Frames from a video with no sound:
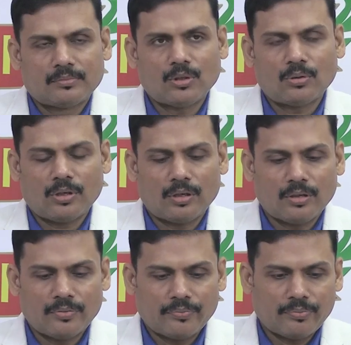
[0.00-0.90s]
Okay.
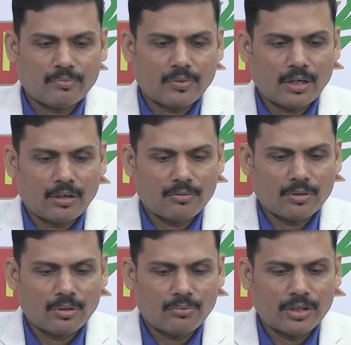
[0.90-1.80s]
And
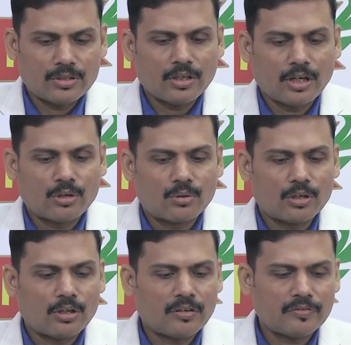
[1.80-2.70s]
where's the
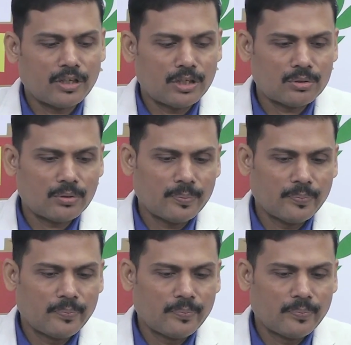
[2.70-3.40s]
headquarters of NATO?